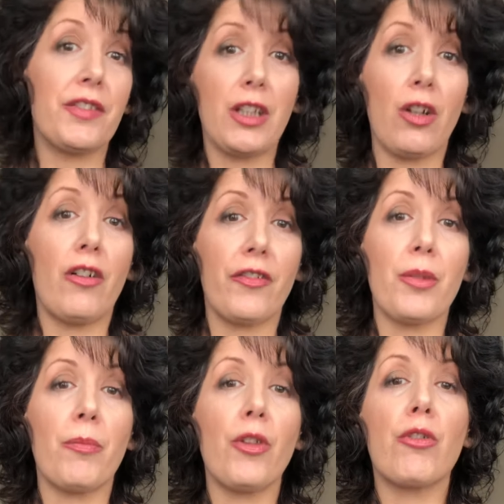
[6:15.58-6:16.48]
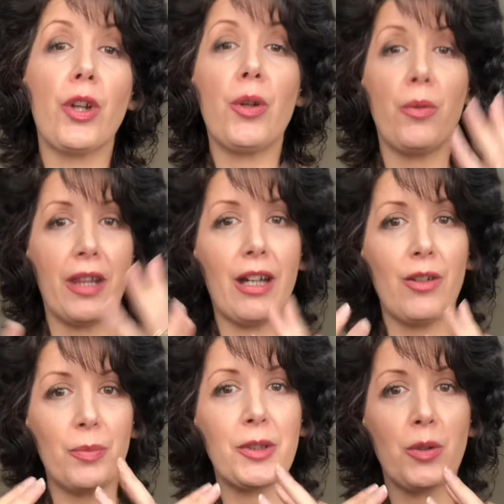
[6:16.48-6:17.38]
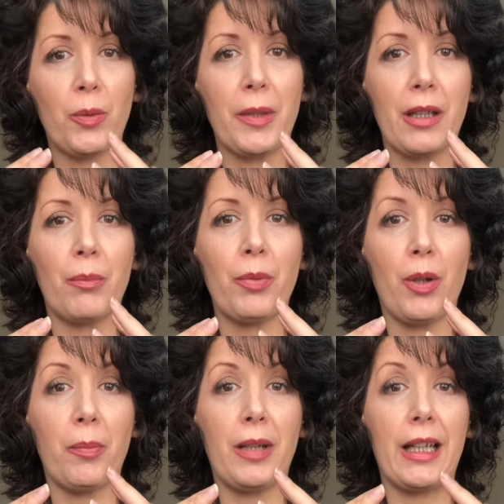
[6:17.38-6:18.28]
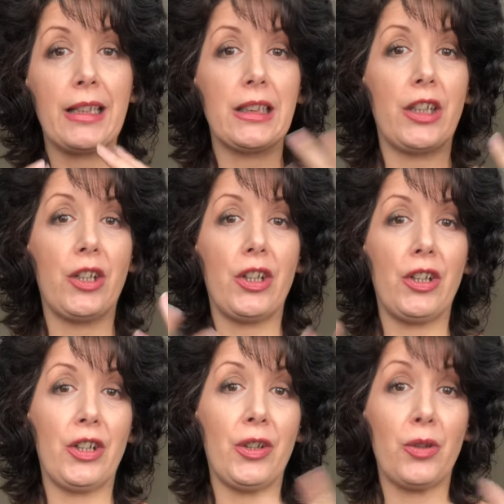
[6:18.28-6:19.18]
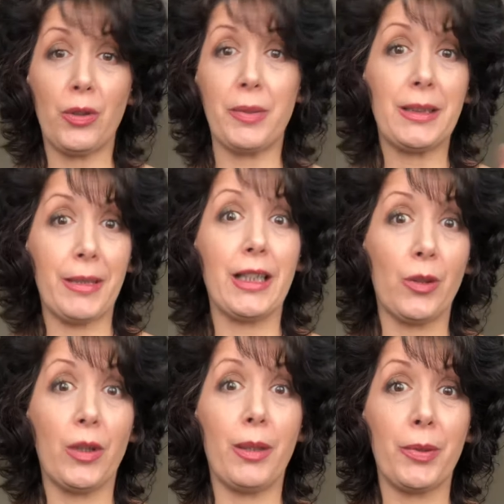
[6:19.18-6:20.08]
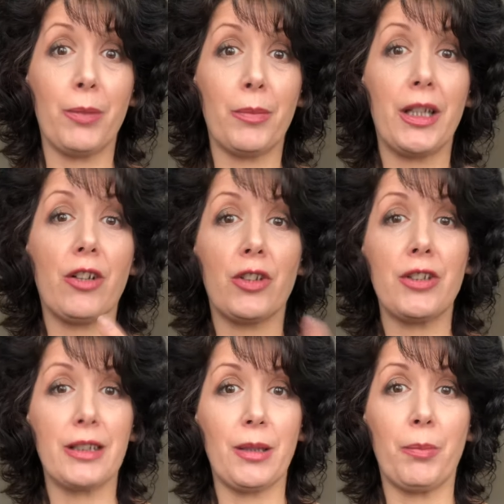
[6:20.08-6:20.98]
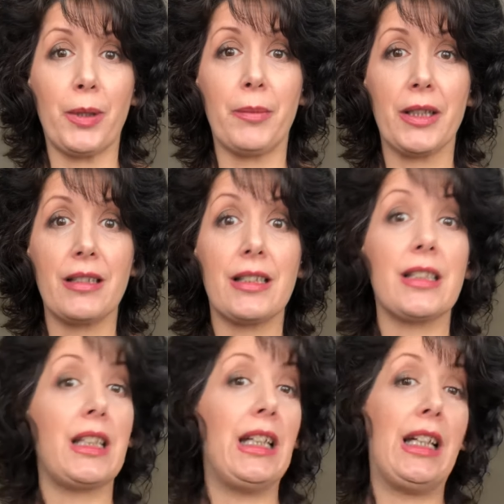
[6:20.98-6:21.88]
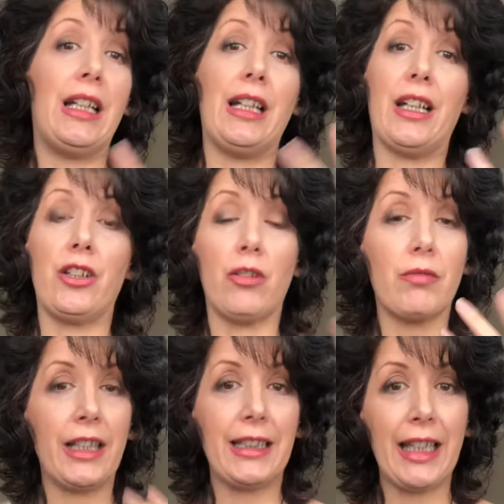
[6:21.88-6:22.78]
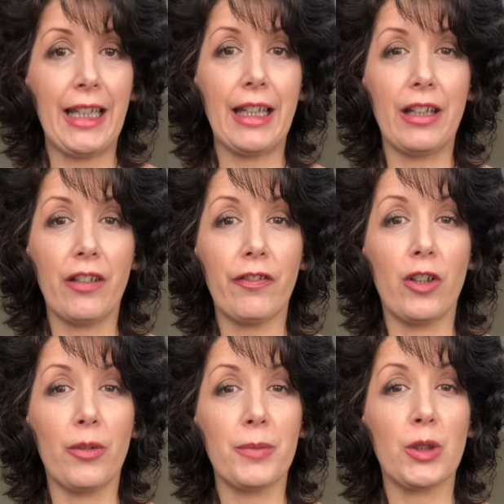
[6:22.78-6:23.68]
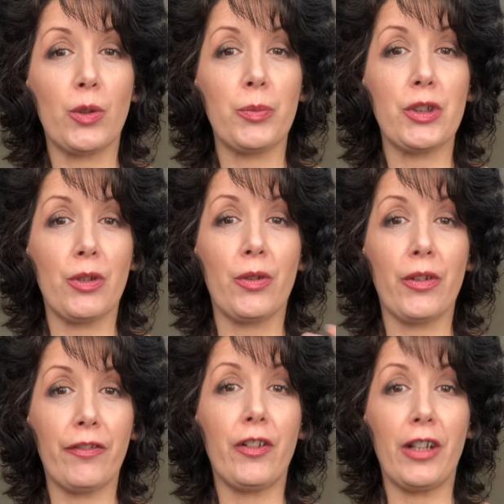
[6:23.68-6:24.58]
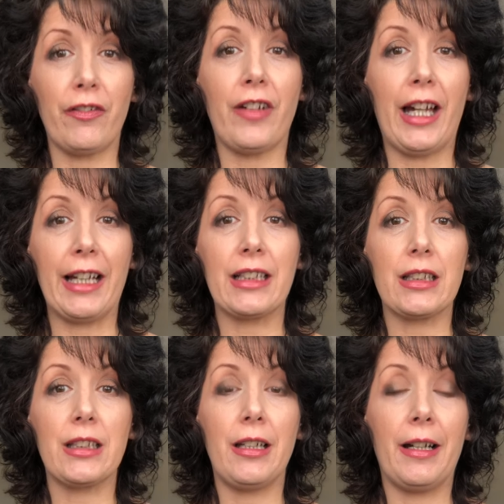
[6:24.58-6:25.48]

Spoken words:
a lot of them through without absorbing them properly. So, you know, you could be spending quite a bit of money on your supplements and not really taking the full absorption or the full effect.